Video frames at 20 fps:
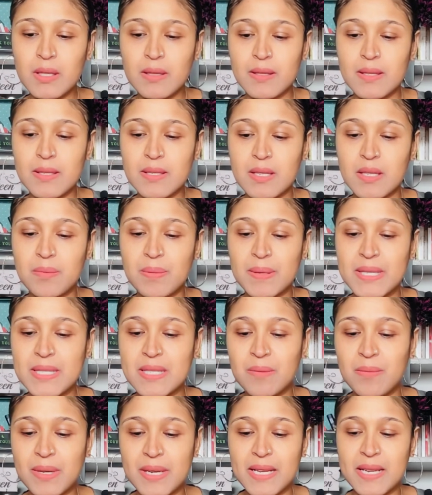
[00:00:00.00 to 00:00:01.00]
This could be
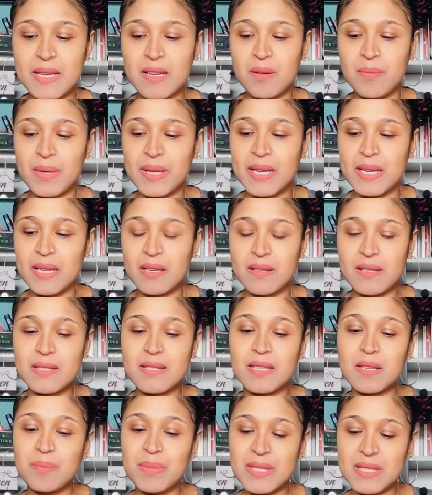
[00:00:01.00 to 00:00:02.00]
somebody coming in.
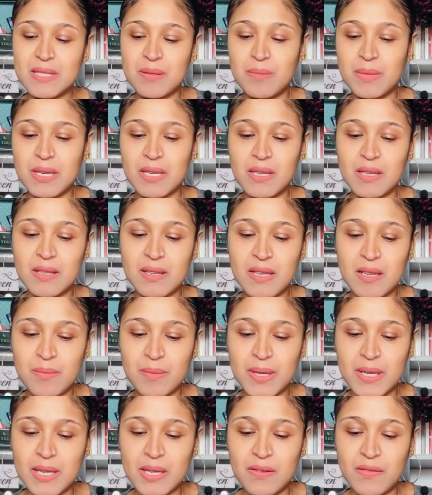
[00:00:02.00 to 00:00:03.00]
This could be somebody
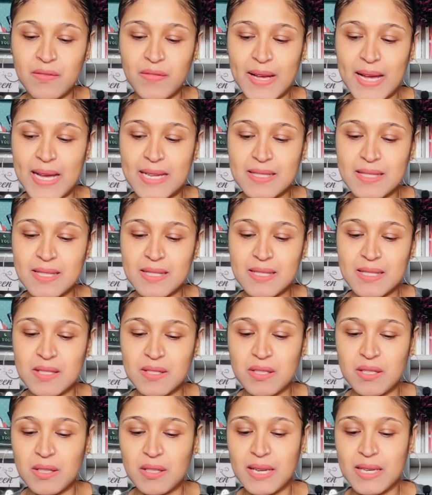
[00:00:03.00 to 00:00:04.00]
coming in fast that's
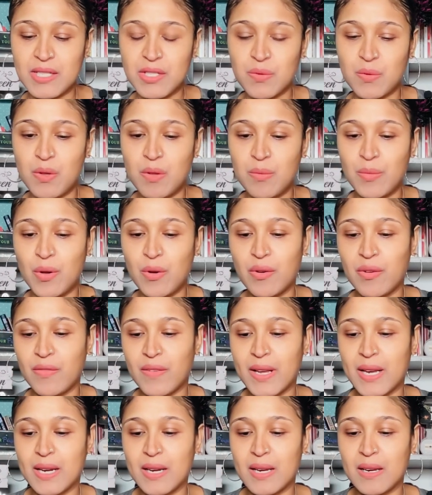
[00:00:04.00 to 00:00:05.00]
intellectual,
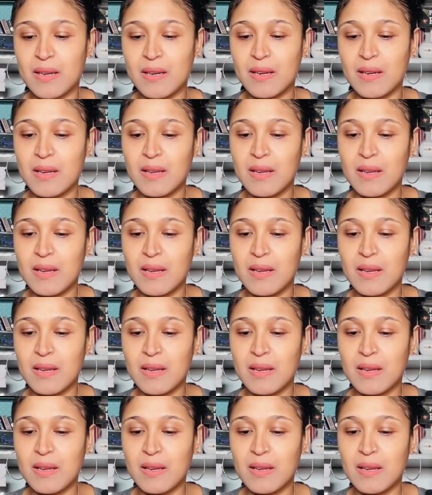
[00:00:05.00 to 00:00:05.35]
motivated.